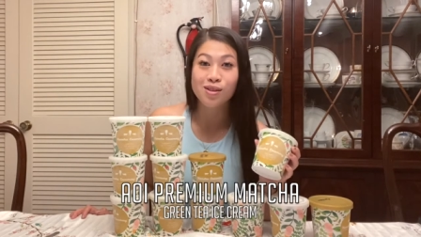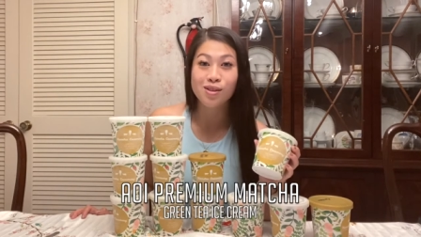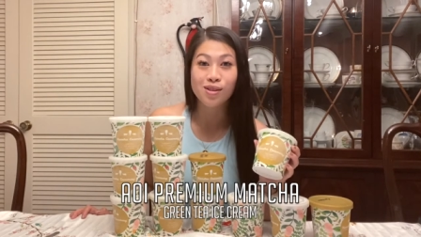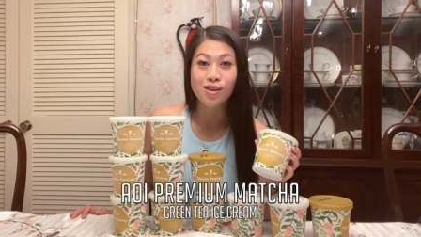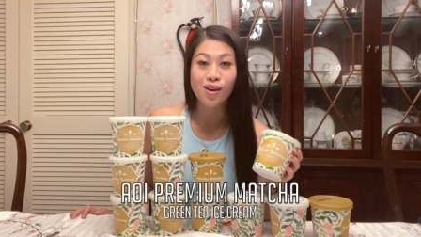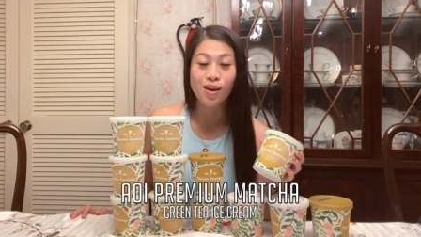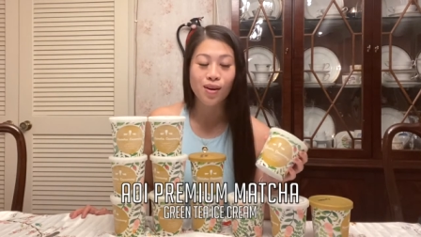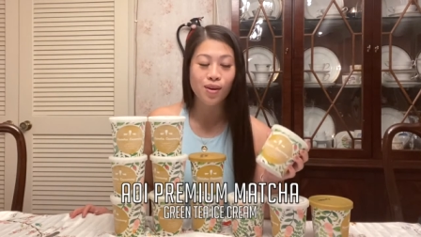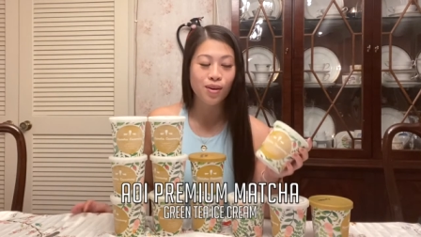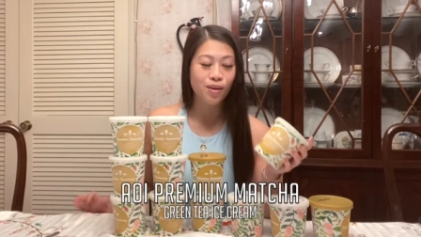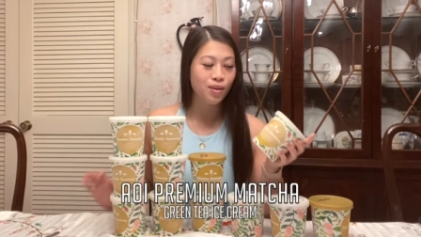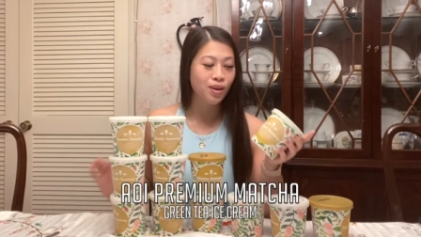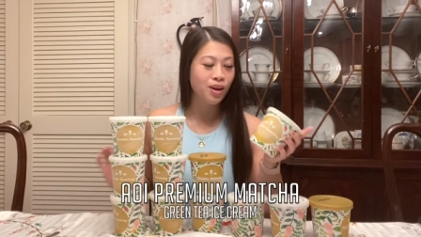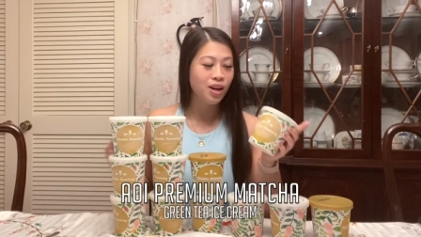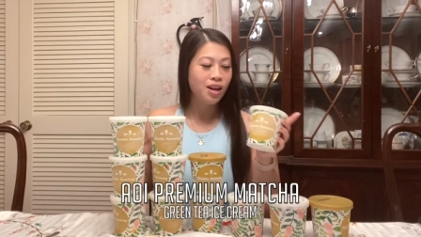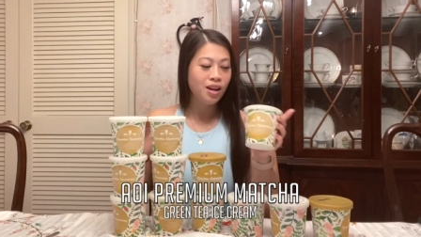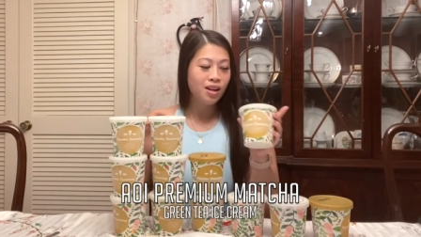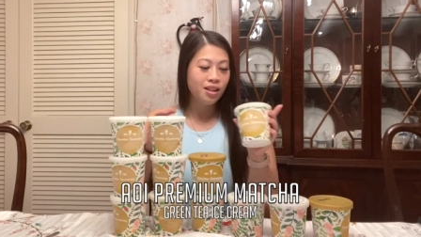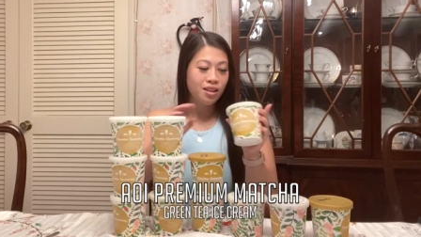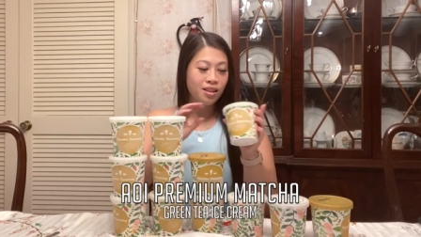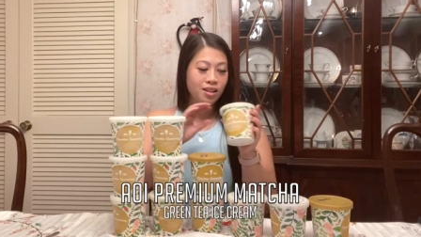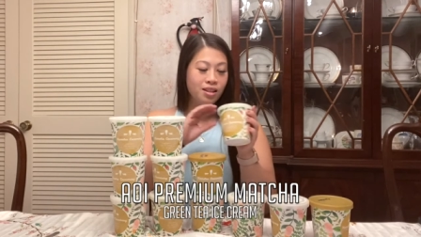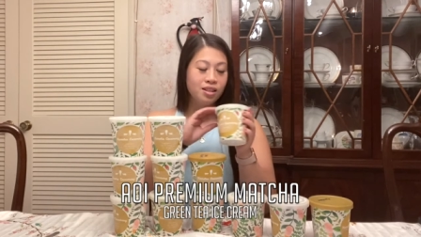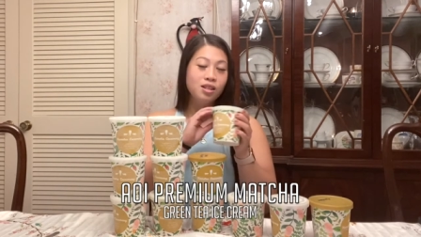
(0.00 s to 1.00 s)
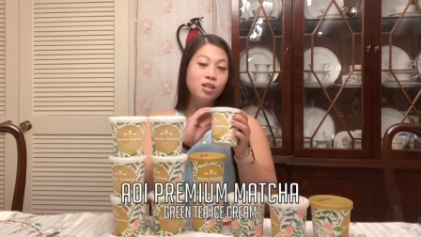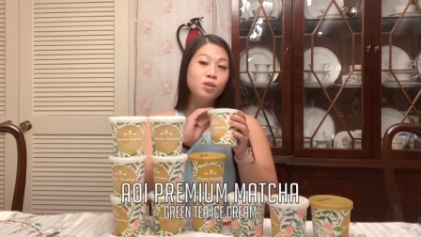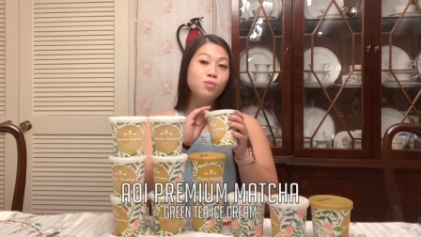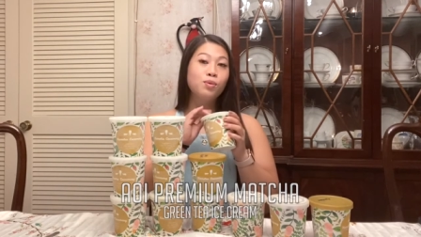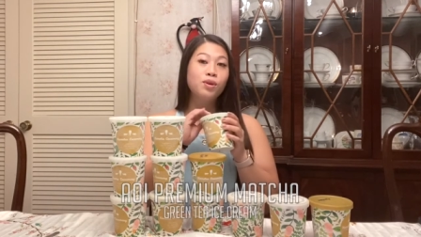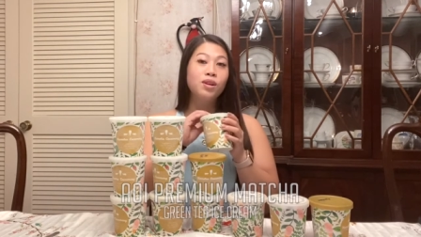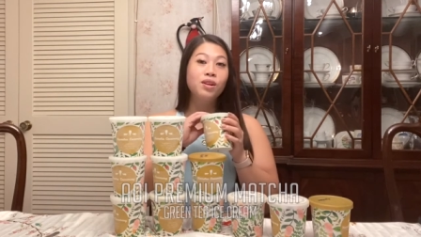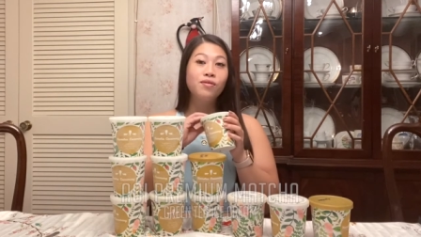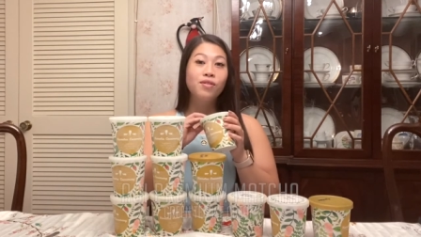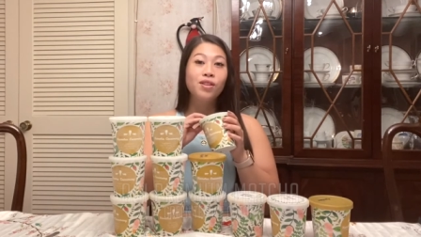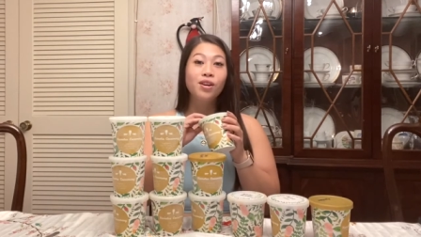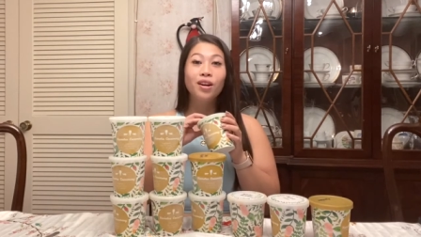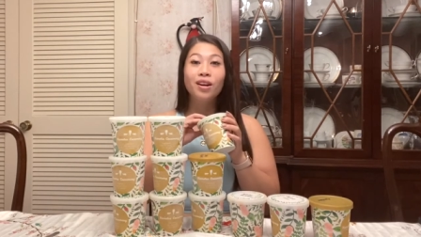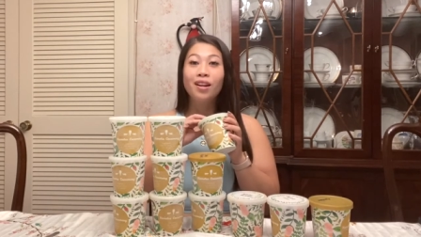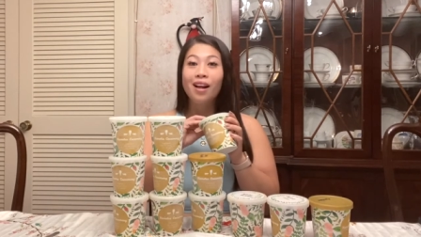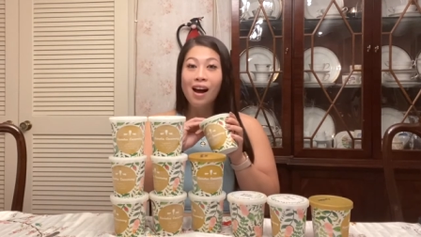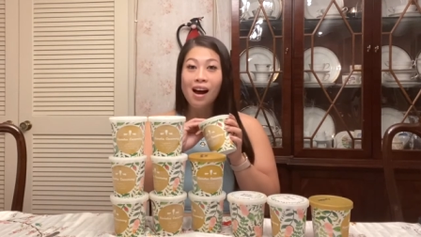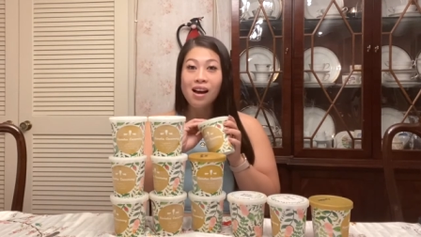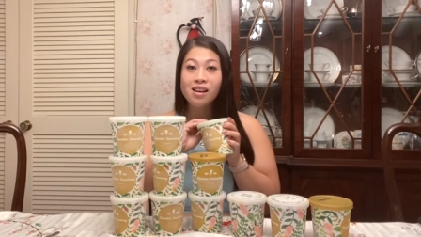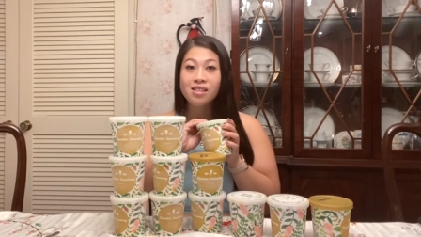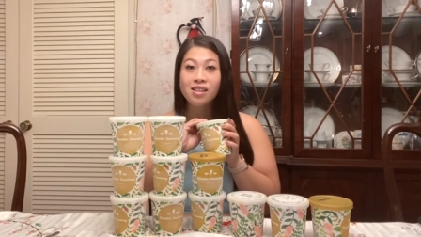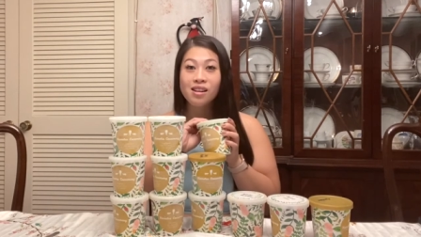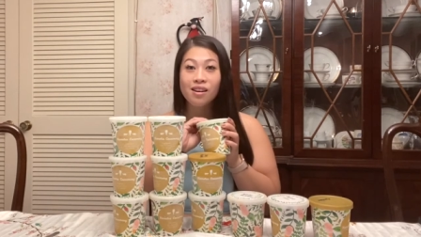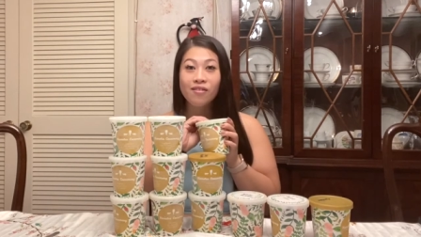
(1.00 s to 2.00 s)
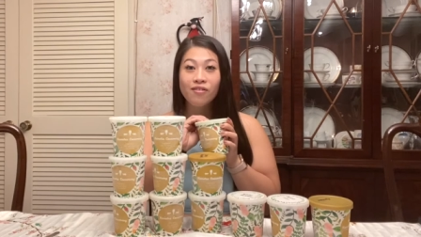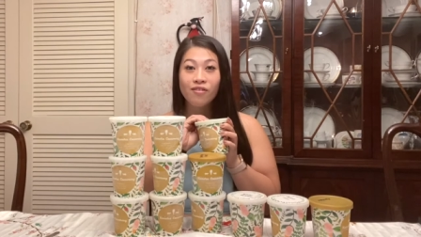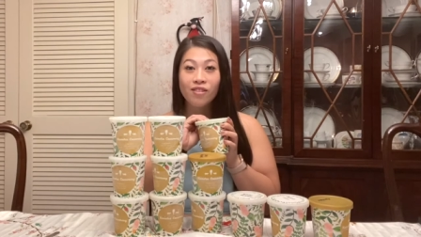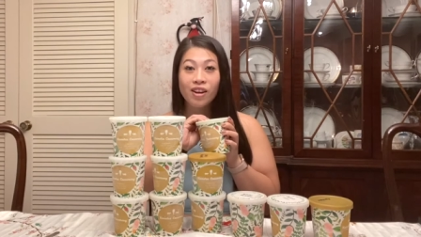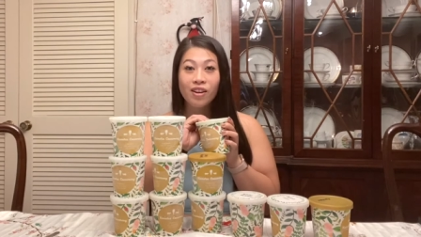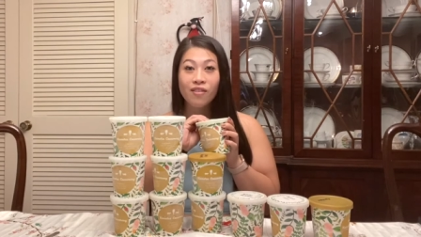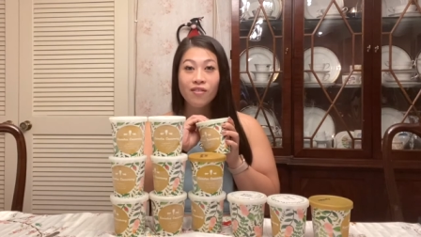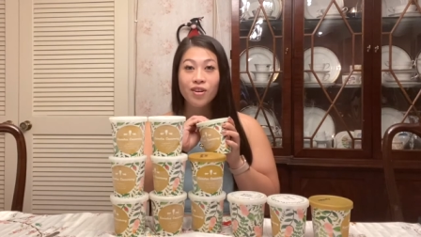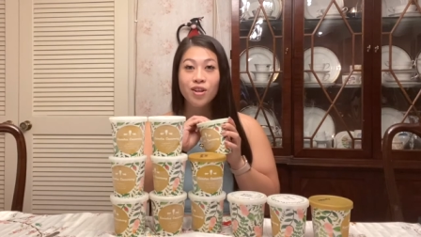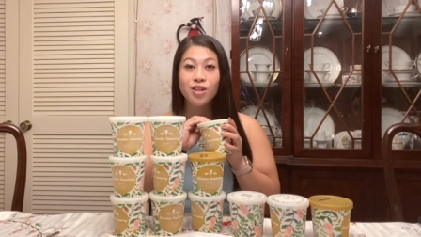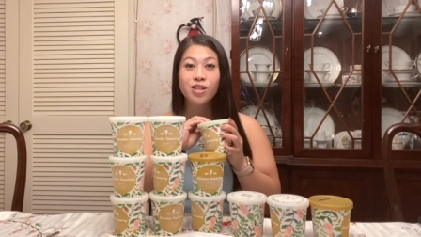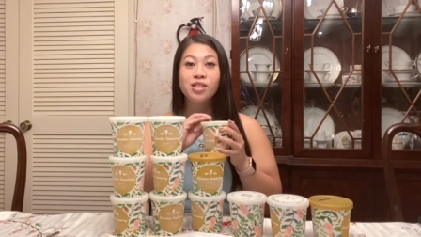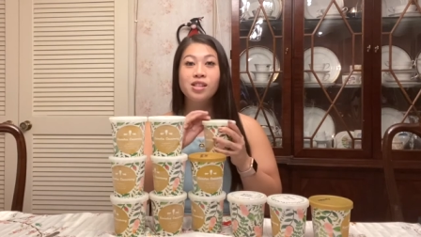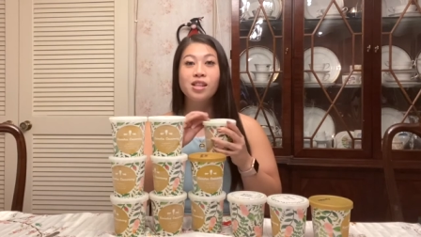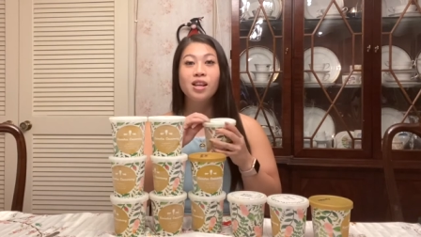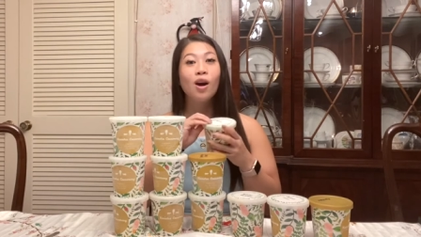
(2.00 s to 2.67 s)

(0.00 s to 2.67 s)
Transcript: So this is one of their classic flavors.